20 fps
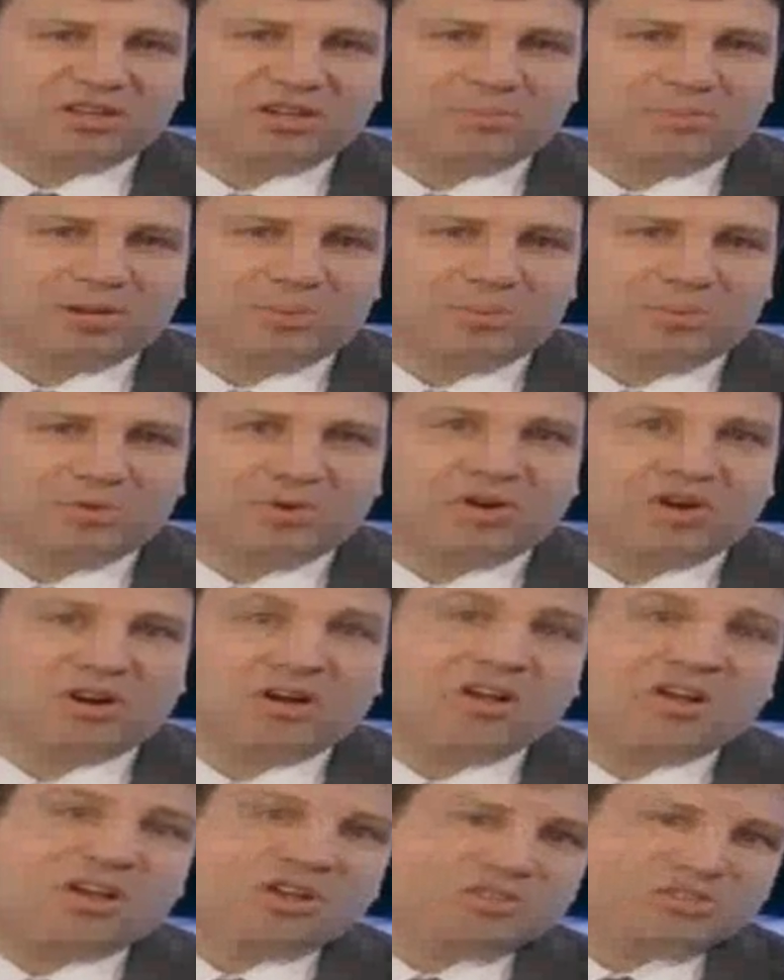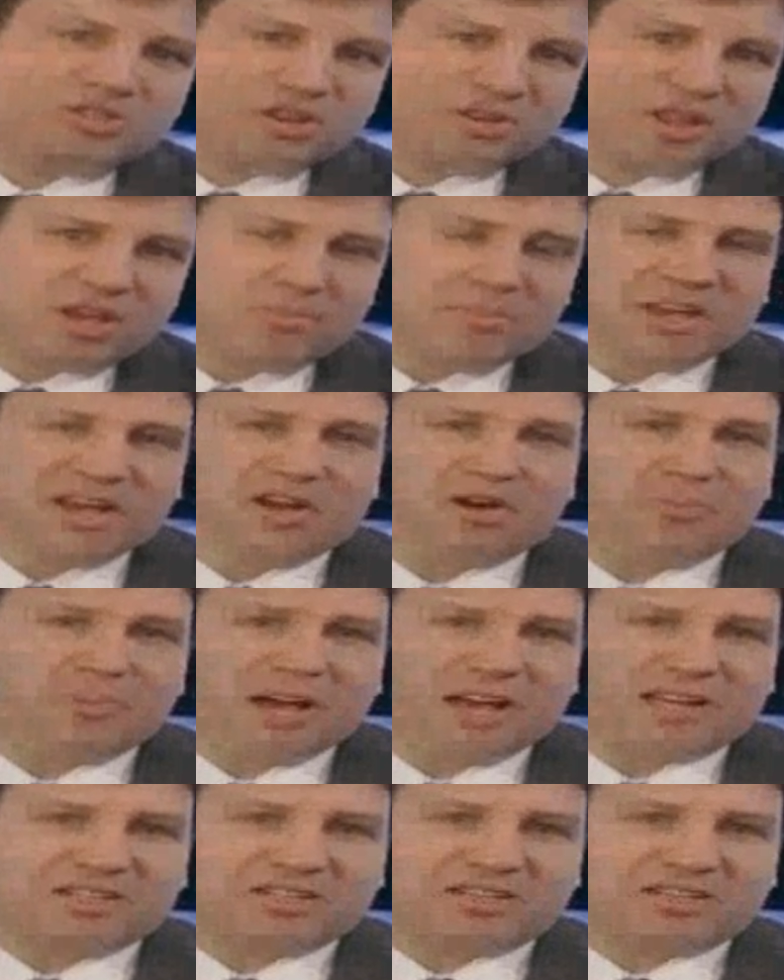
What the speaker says: a little bit more, so they may go back